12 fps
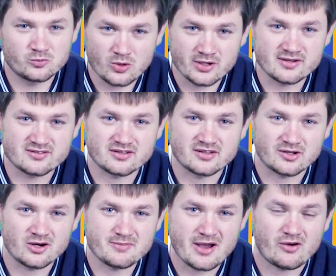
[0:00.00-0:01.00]
wanted to
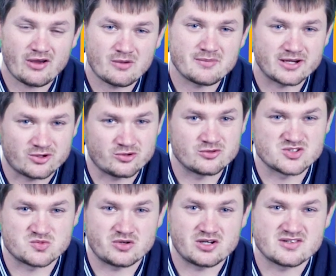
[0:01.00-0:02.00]
hear about how my
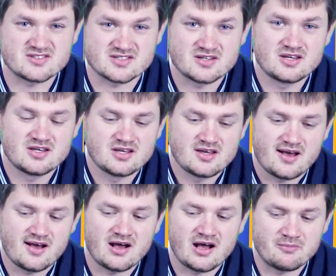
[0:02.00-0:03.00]
cruise was.
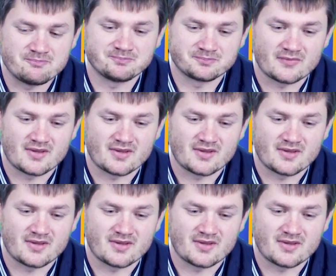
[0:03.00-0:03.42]
I